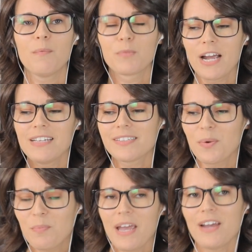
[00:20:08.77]
Bryce
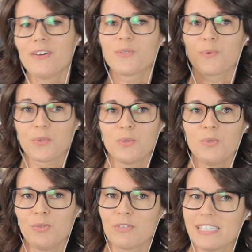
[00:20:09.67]
compares
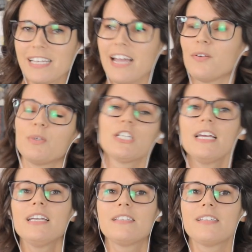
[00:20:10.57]
Rhun to Rhysand, which
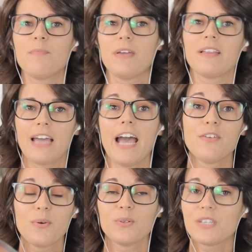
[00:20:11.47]
is something like I
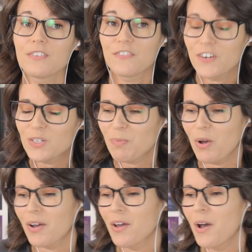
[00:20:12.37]
noticed in the first
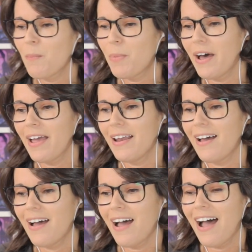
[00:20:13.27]
book,
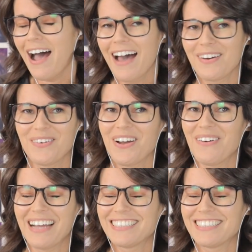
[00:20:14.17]
but I don't know.